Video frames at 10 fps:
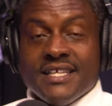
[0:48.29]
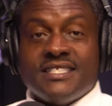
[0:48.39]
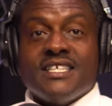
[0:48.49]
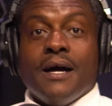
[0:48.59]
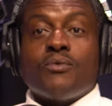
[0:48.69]
Let's
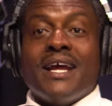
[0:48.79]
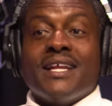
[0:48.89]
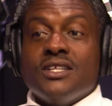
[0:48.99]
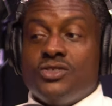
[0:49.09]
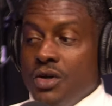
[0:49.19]
jump right
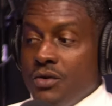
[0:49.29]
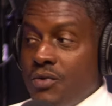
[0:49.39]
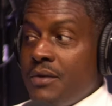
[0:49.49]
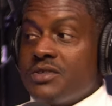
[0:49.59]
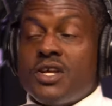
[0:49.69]
into it.
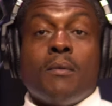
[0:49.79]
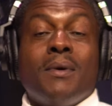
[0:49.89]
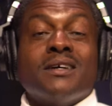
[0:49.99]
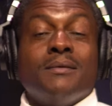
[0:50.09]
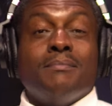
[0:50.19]
Ray was talking
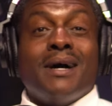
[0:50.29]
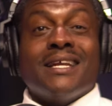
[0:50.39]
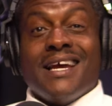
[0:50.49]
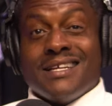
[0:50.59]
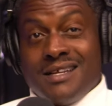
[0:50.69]
about somebody
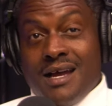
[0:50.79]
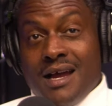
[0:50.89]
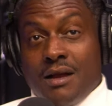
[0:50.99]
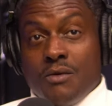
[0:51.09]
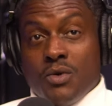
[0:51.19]
got hot.
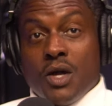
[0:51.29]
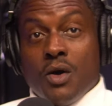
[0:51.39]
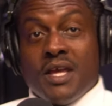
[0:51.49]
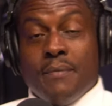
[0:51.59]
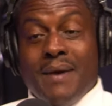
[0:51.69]
high. We
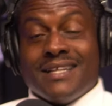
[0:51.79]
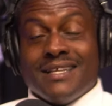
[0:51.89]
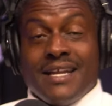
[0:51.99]
gonna get back